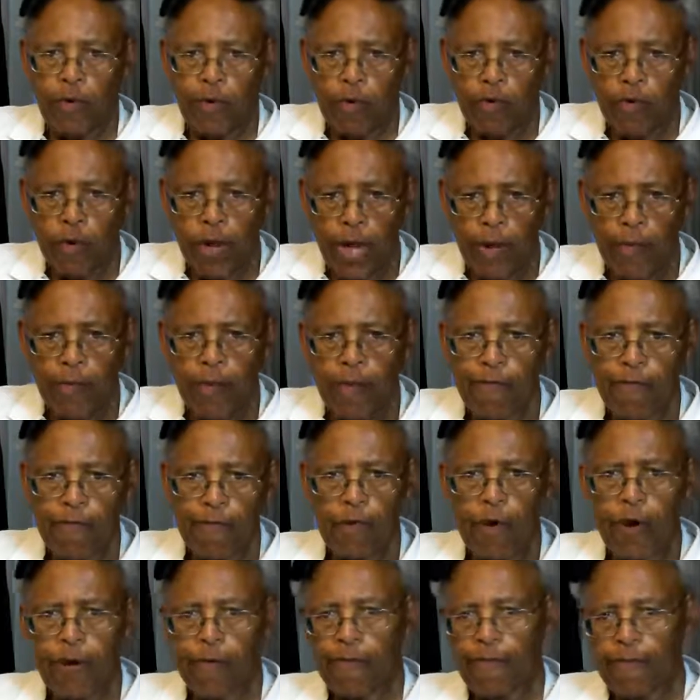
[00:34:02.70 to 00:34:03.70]
we read
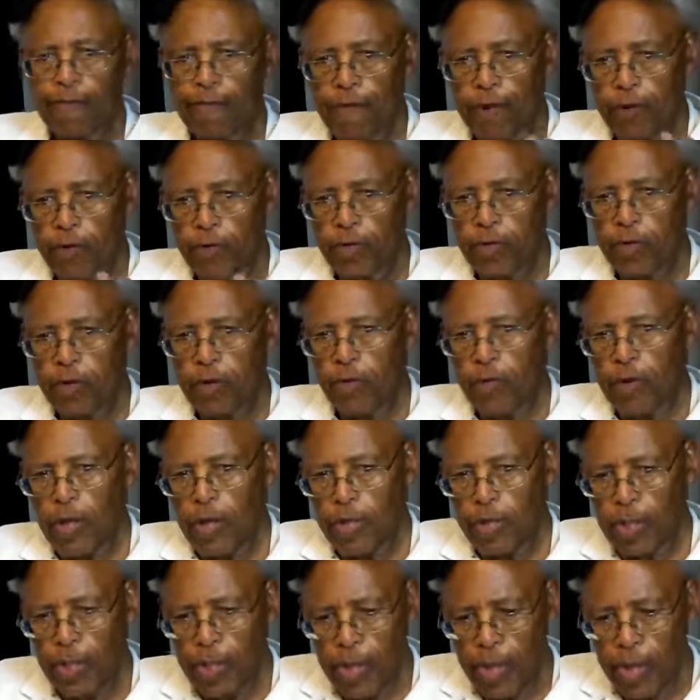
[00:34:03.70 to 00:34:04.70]
before, First
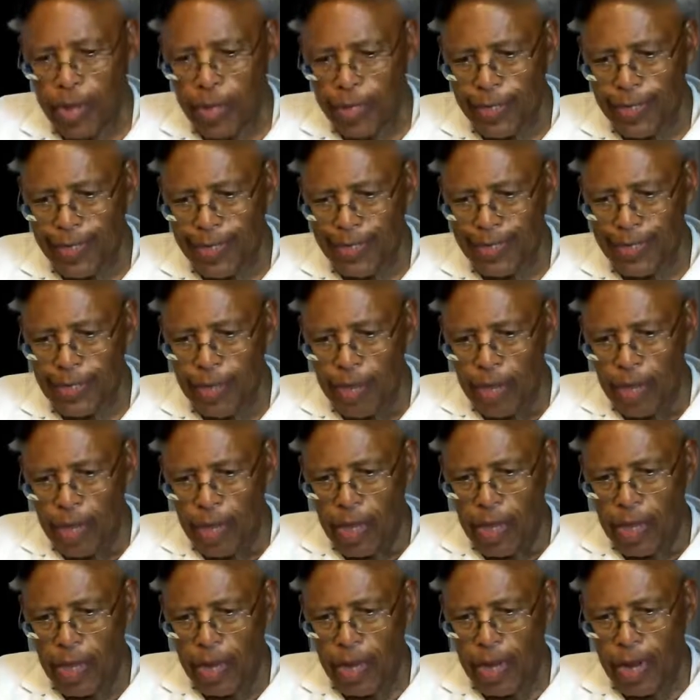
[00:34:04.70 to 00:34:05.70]
Corinthians,
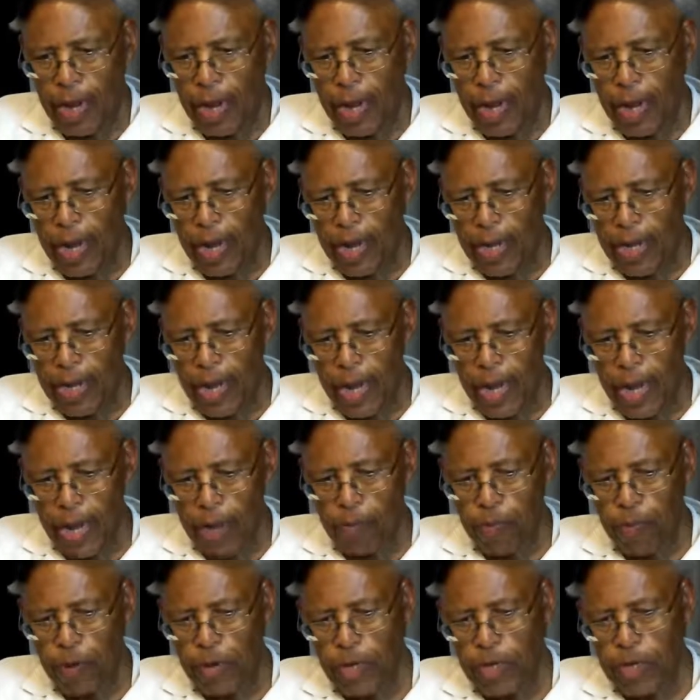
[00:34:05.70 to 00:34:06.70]
God
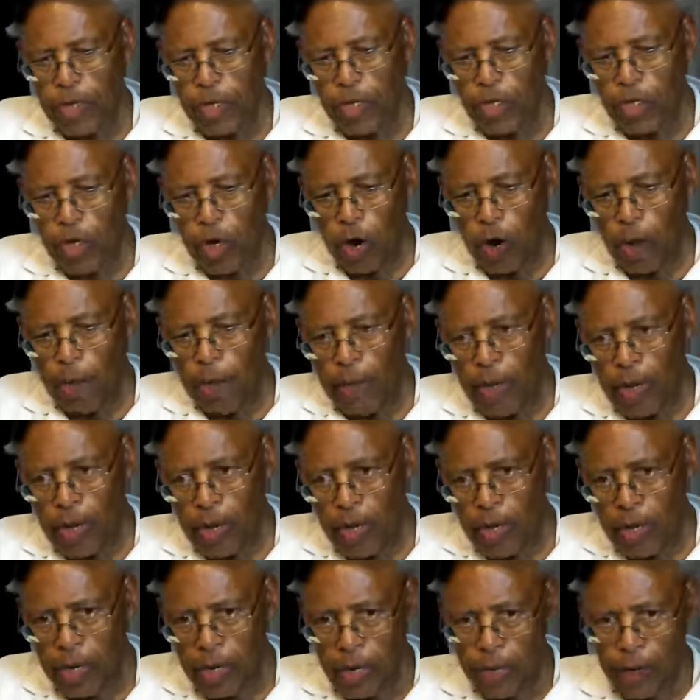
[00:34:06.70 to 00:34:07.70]
had
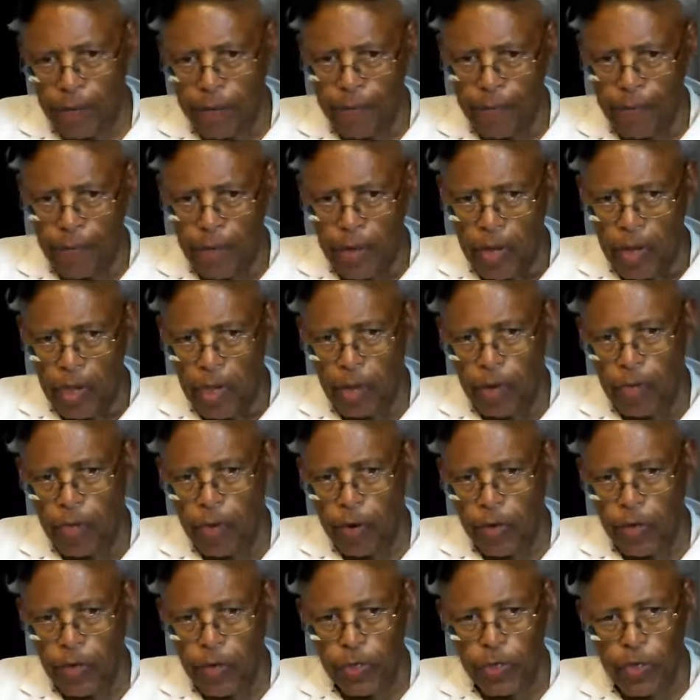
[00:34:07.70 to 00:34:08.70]
predetermined the
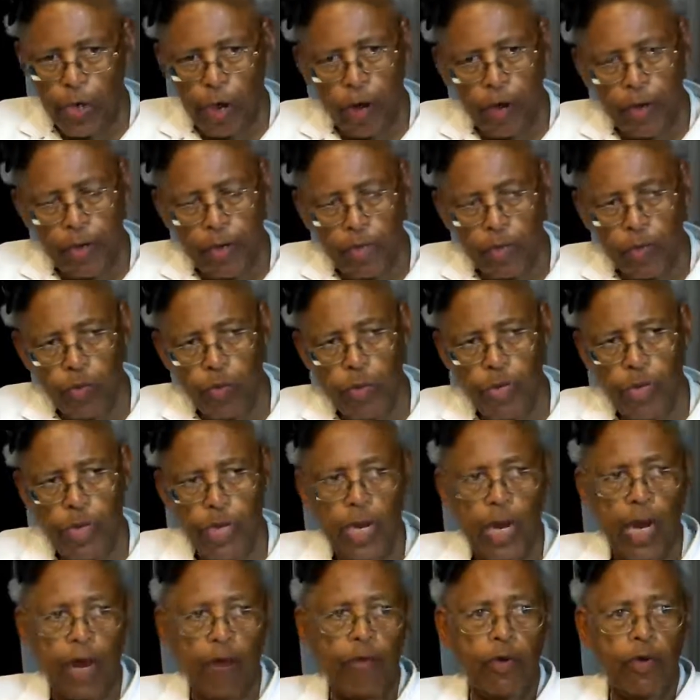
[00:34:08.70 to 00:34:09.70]
Prototokos would
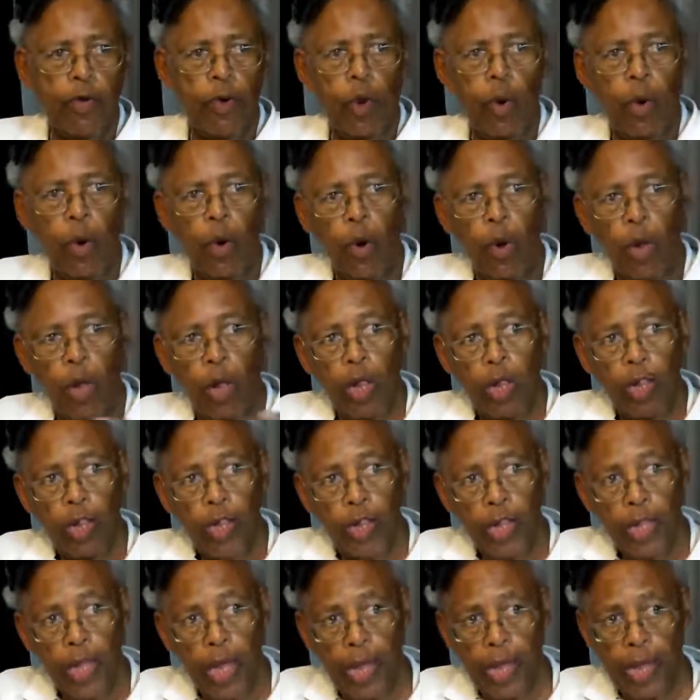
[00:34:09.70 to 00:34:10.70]
inherit all
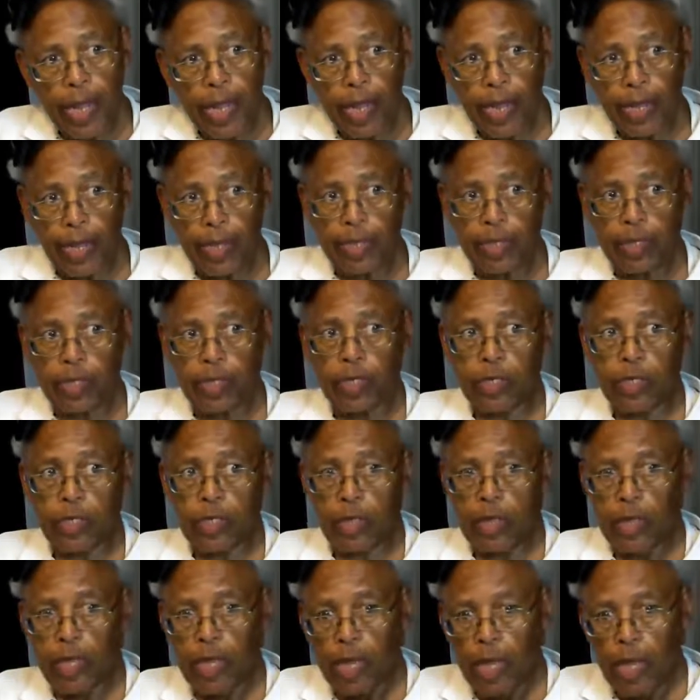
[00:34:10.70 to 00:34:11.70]

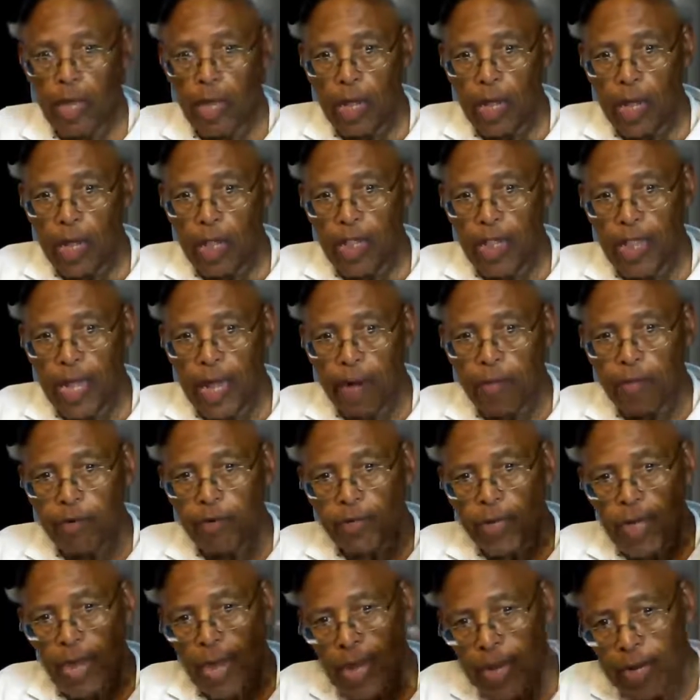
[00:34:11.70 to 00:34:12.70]
things. That
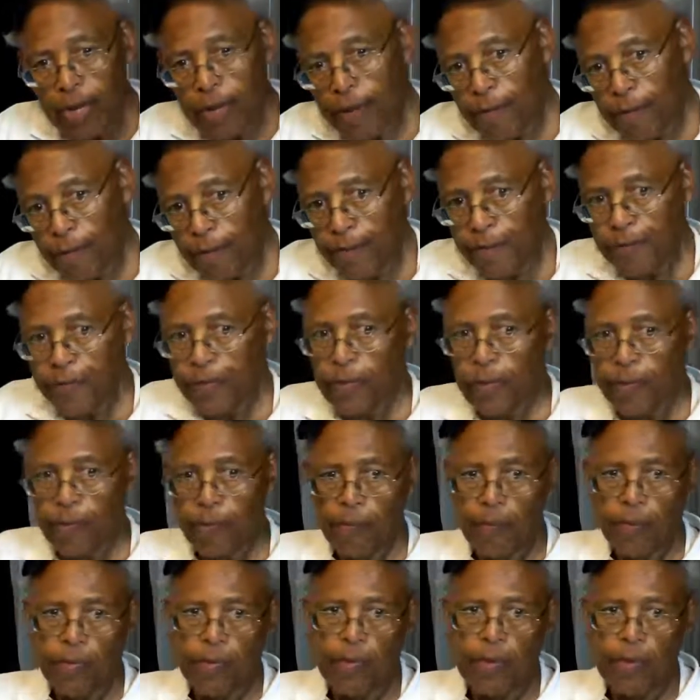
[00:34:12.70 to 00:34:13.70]
was hidden
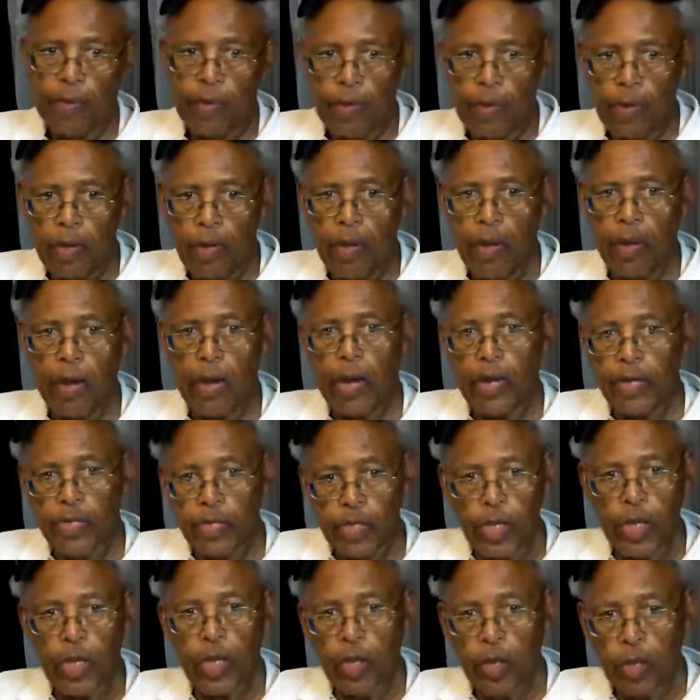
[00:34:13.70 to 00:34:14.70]

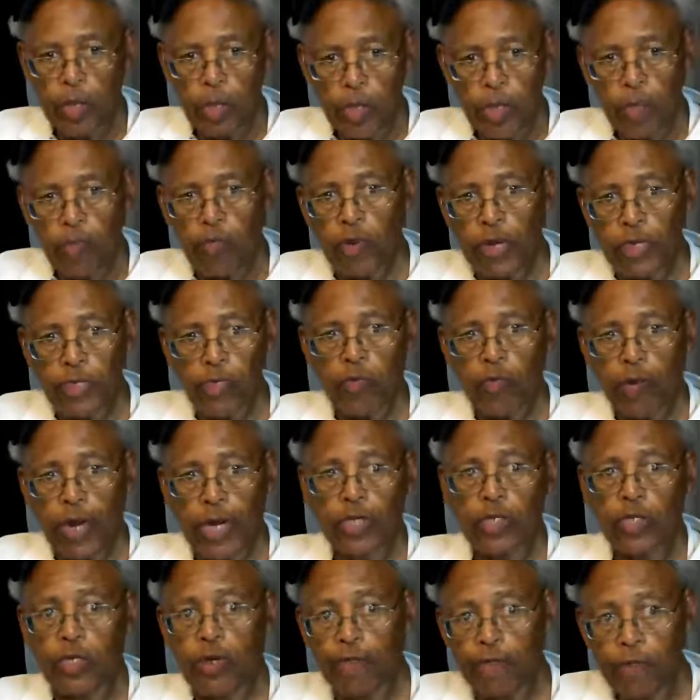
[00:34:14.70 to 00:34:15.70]
until the
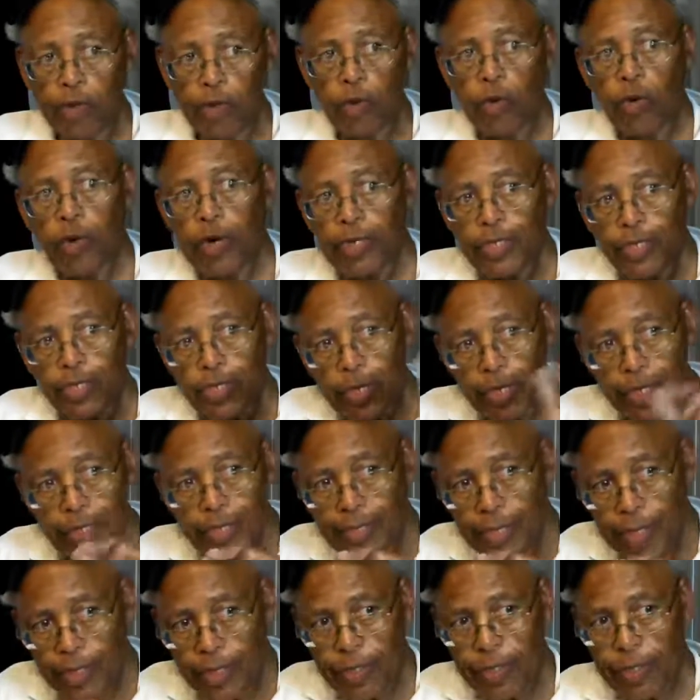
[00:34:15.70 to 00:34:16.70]
resurrection of the Lord
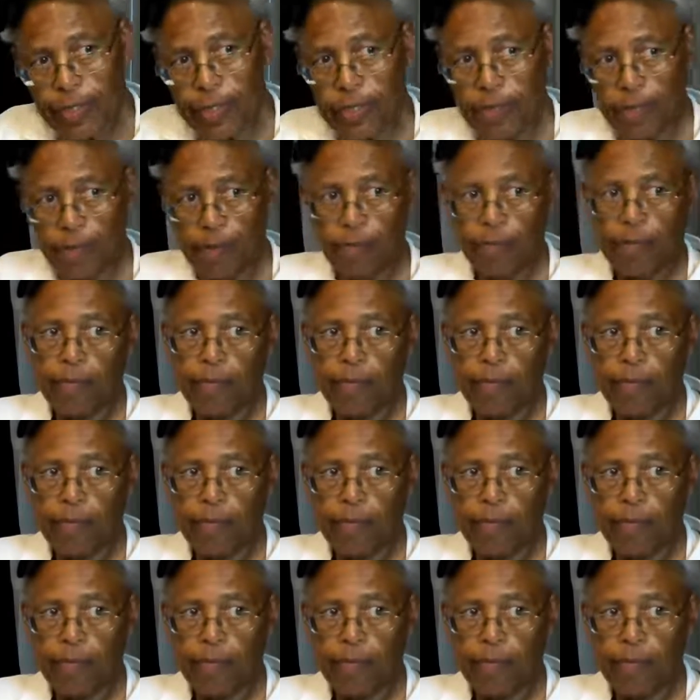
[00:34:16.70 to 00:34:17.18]
Jesus